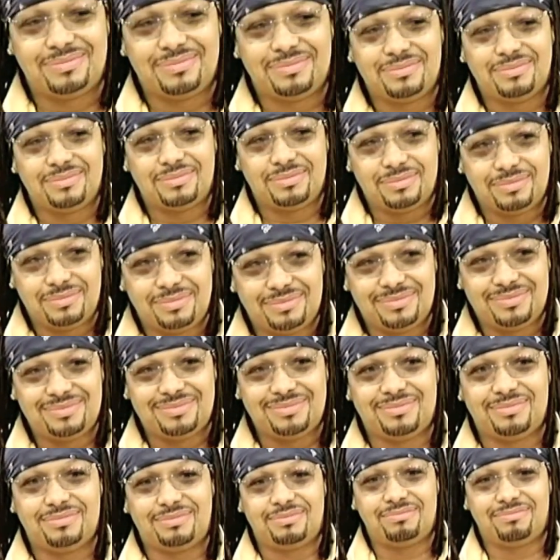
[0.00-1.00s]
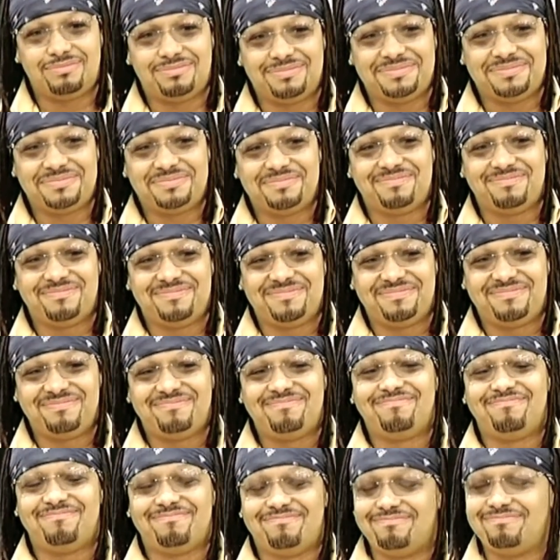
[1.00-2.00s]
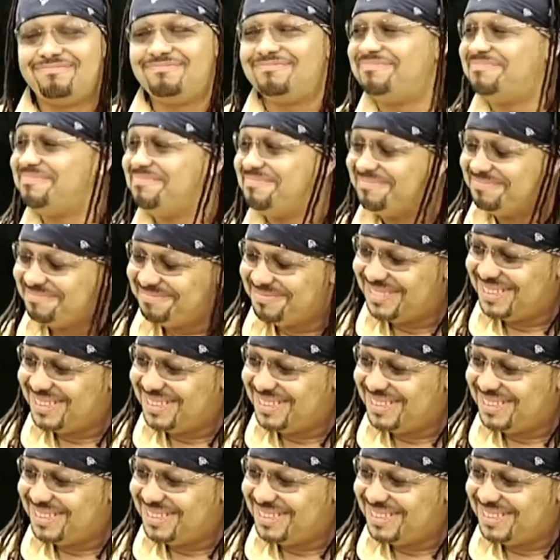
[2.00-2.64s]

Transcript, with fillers: he has vocal coached everybody.